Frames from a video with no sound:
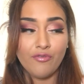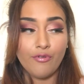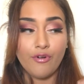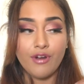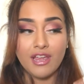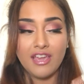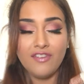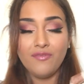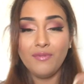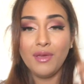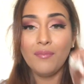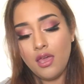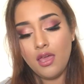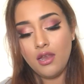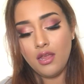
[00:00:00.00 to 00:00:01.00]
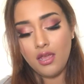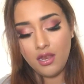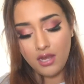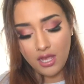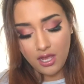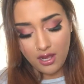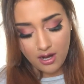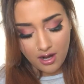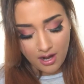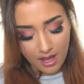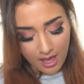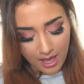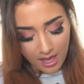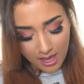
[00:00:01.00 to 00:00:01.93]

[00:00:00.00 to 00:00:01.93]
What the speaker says: Aurora gave me. And in here, I